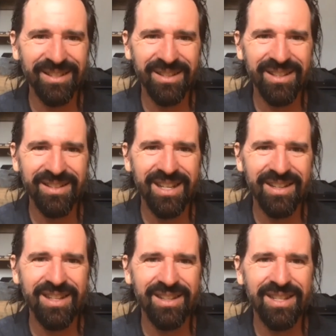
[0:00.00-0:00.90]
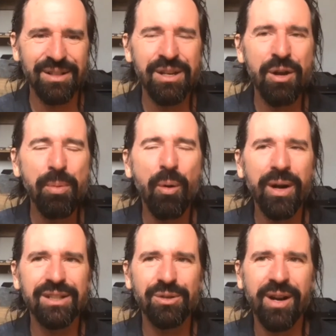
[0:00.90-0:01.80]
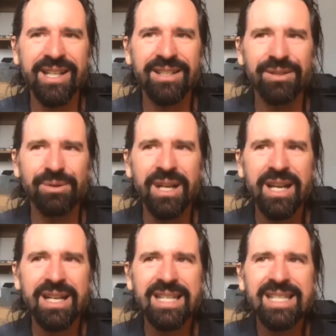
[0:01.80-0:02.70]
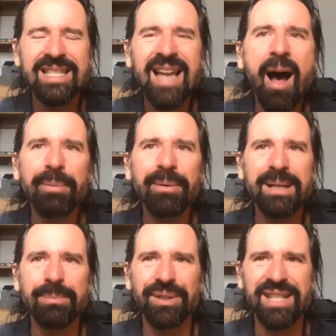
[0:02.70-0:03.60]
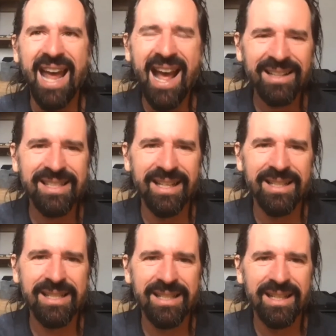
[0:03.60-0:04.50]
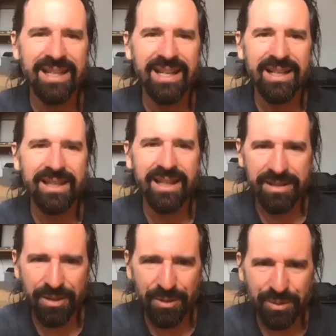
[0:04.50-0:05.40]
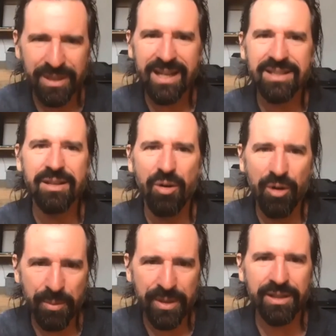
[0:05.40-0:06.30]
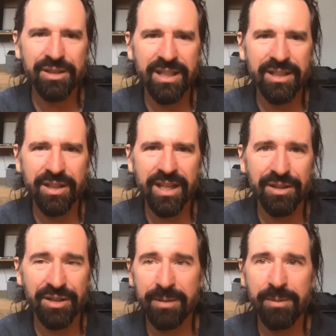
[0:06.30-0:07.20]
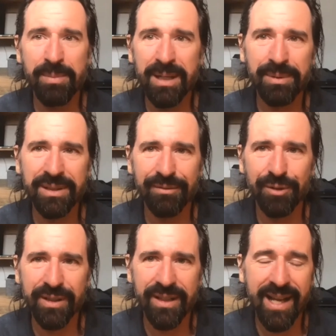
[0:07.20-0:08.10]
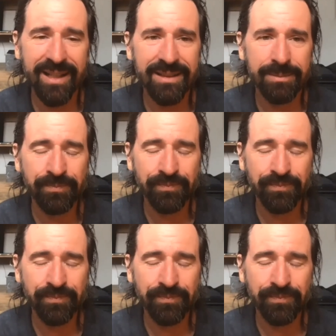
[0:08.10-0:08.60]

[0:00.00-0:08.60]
there's no point in trying to stop people's access. And so, yes, the harm reduction education, I'm a big believer in that. And